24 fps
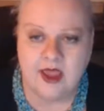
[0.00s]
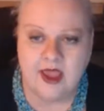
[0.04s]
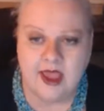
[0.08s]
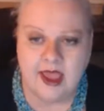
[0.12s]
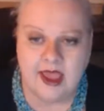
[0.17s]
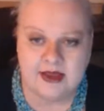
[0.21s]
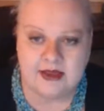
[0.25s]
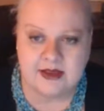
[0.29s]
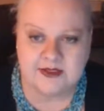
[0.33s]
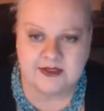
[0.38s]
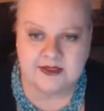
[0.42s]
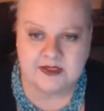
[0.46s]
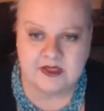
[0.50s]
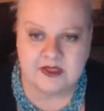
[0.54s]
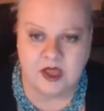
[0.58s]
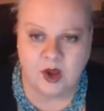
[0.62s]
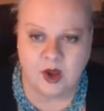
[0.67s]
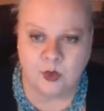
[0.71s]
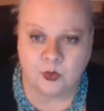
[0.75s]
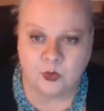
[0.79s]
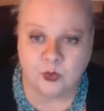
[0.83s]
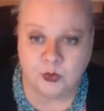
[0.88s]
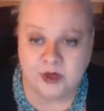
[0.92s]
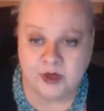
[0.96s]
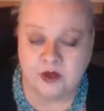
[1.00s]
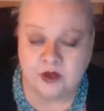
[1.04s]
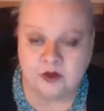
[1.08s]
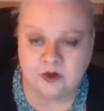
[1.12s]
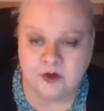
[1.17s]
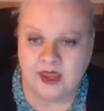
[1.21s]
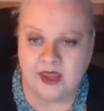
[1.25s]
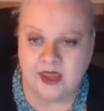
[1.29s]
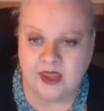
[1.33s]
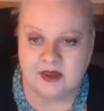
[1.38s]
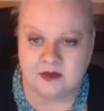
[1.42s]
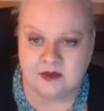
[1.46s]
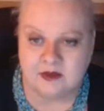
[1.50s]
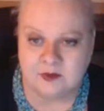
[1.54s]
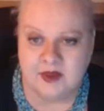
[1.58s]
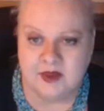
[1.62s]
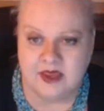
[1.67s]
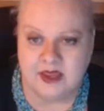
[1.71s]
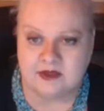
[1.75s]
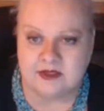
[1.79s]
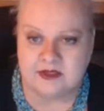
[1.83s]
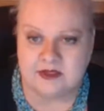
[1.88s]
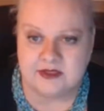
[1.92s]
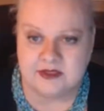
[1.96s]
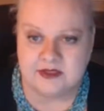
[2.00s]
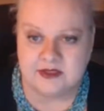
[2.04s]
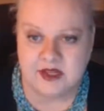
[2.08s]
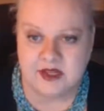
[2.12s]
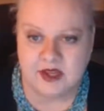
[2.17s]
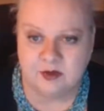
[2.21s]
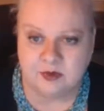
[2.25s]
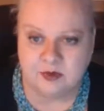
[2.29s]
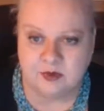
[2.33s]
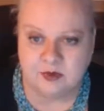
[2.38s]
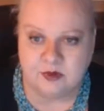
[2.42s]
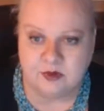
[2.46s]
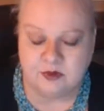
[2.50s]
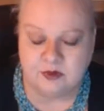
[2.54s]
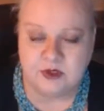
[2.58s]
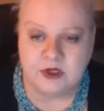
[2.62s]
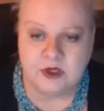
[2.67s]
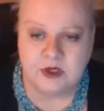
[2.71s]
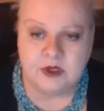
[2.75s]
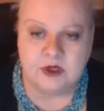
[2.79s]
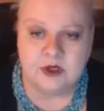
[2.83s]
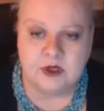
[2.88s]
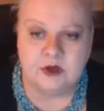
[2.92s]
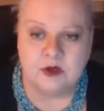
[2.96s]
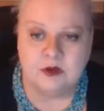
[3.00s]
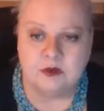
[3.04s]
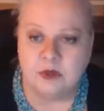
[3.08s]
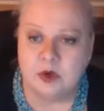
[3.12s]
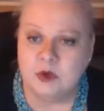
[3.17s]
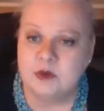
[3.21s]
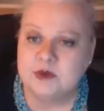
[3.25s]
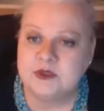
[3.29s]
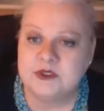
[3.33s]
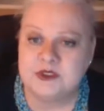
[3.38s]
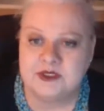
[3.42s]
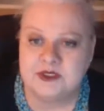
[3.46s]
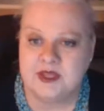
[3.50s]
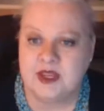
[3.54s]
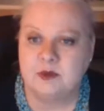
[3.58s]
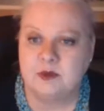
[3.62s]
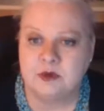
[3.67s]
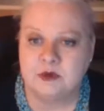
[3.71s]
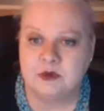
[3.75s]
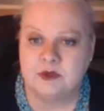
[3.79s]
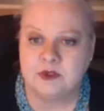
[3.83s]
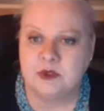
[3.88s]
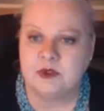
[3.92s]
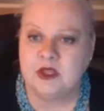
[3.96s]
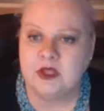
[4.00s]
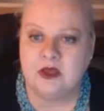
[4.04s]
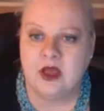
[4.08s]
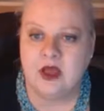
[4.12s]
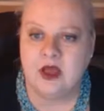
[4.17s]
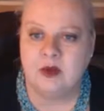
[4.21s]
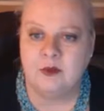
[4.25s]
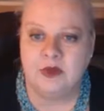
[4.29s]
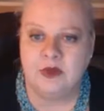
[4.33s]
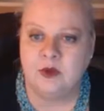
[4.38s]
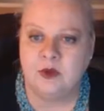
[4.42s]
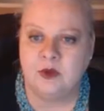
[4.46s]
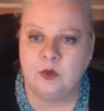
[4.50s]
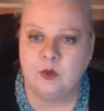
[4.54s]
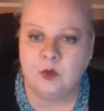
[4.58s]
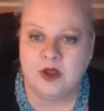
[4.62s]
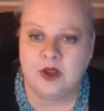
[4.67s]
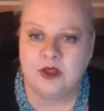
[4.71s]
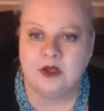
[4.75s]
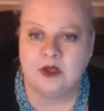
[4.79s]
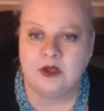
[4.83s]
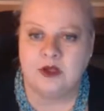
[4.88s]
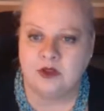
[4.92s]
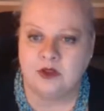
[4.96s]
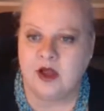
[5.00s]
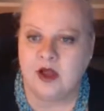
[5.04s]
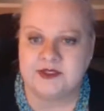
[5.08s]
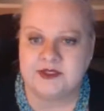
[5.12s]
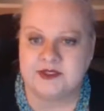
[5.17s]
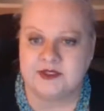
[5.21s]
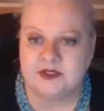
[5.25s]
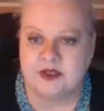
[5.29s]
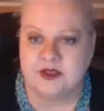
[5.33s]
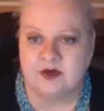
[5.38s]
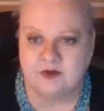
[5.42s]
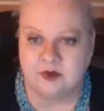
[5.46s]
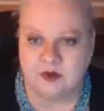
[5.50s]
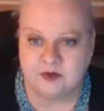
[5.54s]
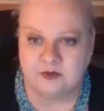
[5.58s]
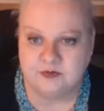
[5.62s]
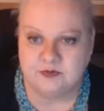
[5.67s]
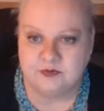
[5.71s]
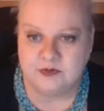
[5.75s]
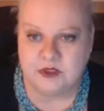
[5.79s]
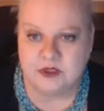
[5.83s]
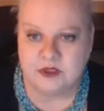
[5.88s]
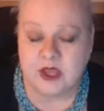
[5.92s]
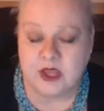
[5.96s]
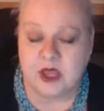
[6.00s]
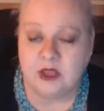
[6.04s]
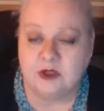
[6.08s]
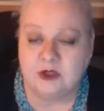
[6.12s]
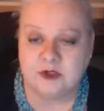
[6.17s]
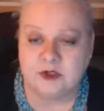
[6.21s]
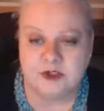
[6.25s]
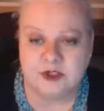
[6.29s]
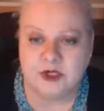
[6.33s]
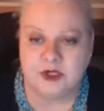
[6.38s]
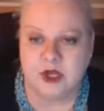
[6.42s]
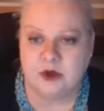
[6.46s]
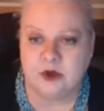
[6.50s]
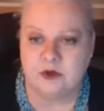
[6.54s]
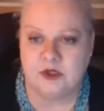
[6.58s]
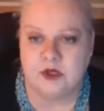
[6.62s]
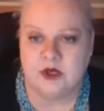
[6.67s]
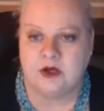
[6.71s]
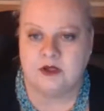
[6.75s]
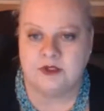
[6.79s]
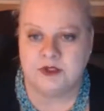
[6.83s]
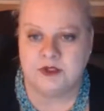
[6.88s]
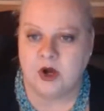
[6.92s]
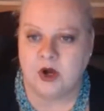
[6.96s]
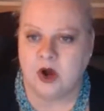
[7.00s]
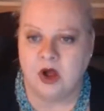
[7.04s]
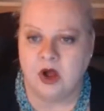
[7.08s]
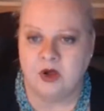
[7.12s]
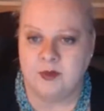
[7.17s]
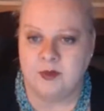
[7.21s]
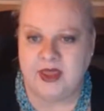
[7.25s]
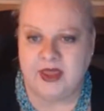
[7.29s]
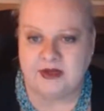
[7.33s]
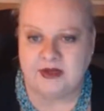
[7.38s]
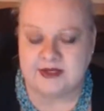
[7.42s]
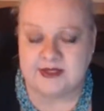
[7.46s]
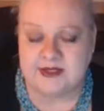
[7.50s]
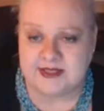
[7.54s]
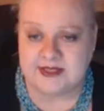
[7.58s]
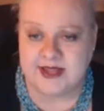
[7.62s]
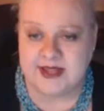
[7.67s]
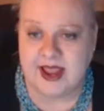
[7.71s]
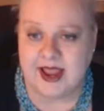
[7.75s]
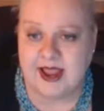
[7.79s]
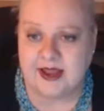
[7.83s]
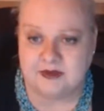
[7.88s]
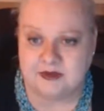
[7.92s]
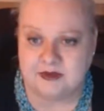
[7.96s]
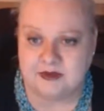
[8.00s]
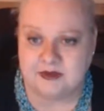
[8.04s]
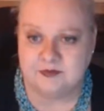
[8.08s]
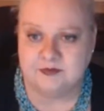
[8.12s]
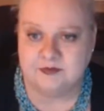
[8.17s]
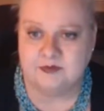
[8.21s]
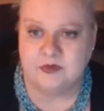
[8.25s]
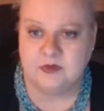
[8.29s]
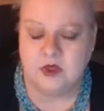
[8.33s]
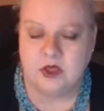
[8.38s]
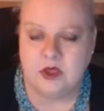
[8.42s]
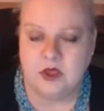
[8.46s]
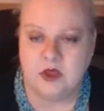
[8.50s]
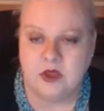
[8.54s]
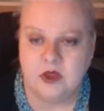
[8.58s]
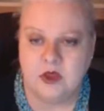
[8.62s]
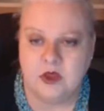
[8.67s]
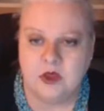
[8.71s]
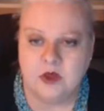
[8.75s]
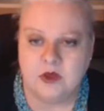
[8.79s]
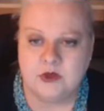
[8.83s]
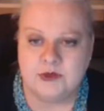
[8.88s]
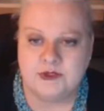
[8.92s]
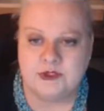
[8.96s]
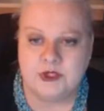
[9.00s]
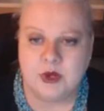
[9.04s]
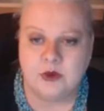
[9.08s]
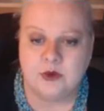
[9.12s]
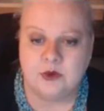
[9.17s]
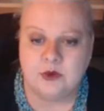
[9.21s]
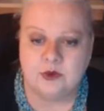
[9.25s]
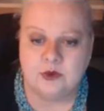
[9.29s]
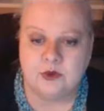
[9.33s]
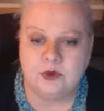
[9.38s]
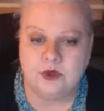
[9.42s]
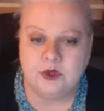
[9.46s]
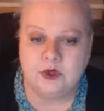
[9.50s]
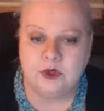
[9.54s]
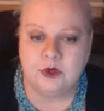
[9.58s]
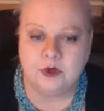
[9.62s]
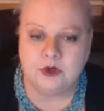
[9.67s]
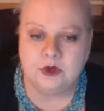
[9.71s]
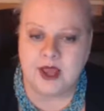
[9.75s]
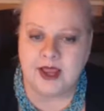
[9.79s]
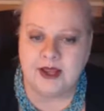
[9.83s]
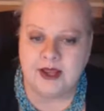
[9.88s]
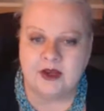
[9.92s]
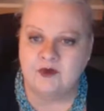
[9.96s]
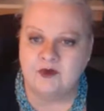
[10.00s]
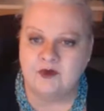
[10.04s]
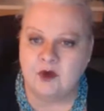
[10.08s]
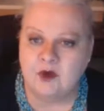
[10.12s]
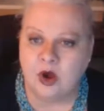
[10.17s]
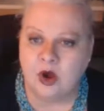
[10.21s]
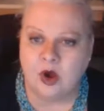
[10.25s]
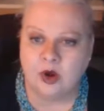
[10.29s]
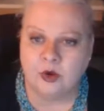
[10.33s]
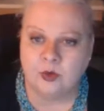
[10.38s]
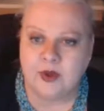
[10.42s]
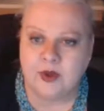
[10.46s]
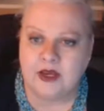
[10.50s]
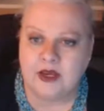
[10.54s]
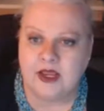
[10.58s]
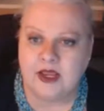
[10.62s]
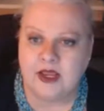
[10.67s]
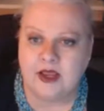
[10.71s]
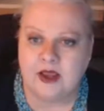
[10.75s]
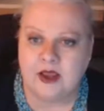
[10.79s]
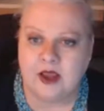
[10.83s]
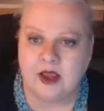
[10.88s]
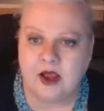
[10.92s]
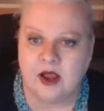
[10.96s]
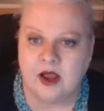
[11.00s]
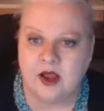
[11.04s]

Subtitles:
as a real hand-painted sample. Most samples only come in one gloss level. Color to go jugs are all made in satin. So you're kind of already